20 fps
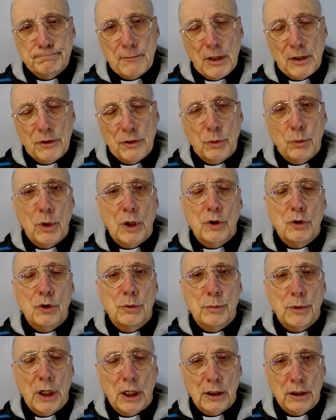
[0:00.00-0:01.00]
the one whom
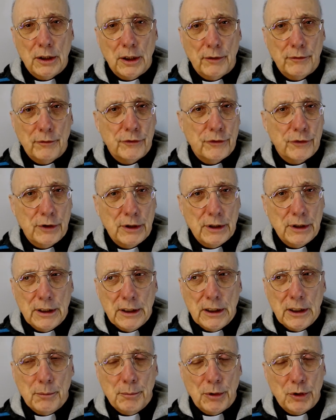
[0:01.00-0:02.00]
God loves,
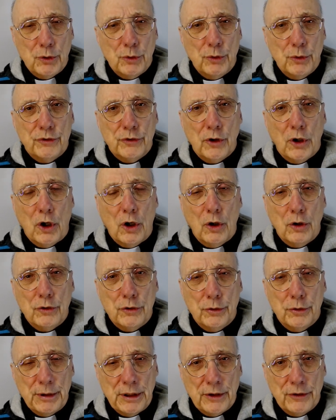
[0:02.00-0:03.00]
but who is called to
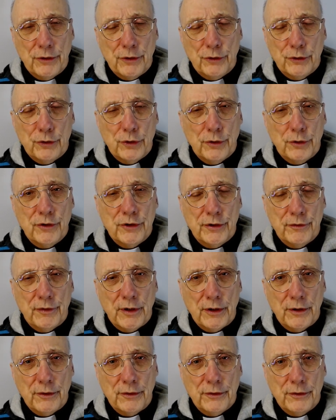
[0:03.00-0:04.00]
be at the service of
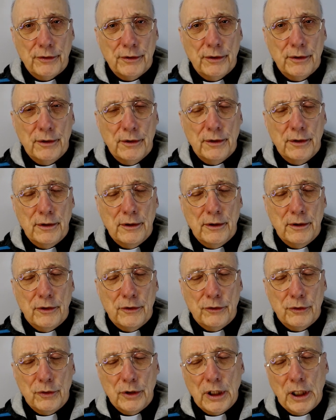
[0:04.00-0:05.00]
others.
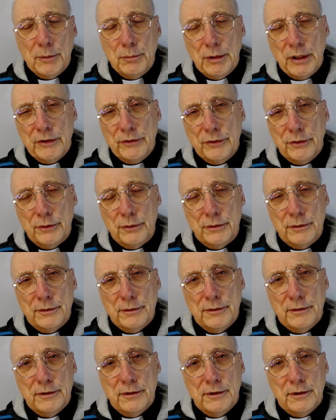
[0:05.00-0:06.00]
So God bless you.
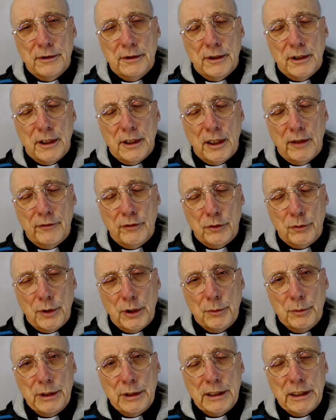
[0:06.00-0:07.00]
Have a great
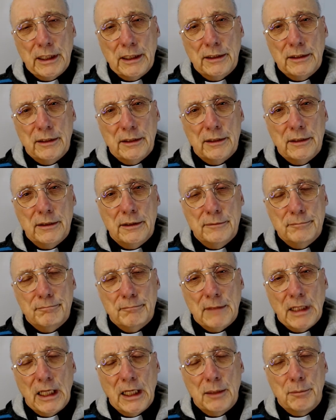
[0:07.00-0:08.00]
weekend,
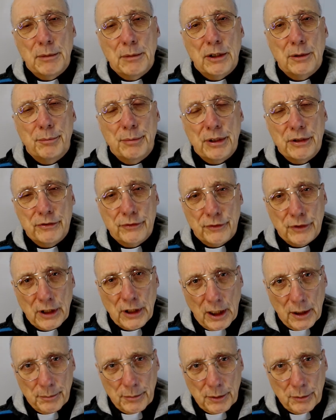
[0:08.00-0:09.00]
and may the peace of
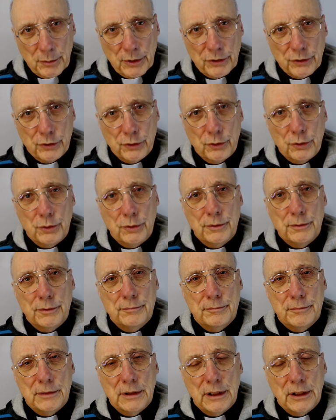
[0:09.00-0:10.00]
God be with you
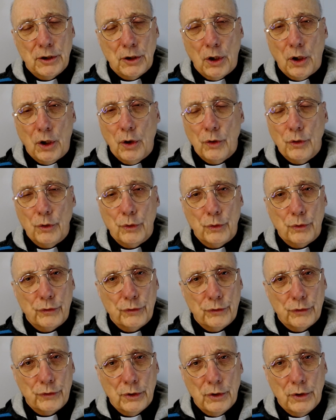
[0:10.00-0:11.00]
and all
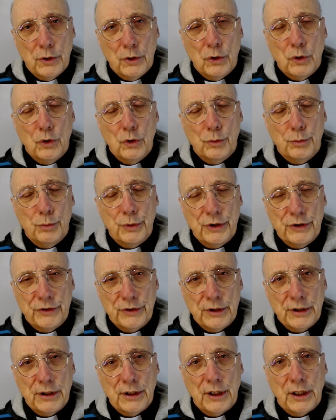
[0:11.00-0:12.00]
those who
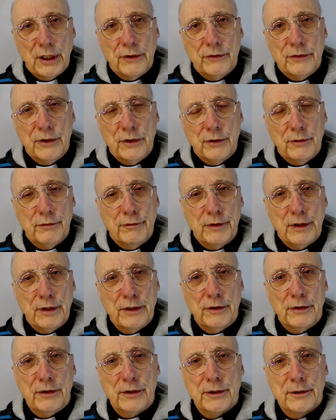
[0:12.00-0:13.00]
preceded us in the faith.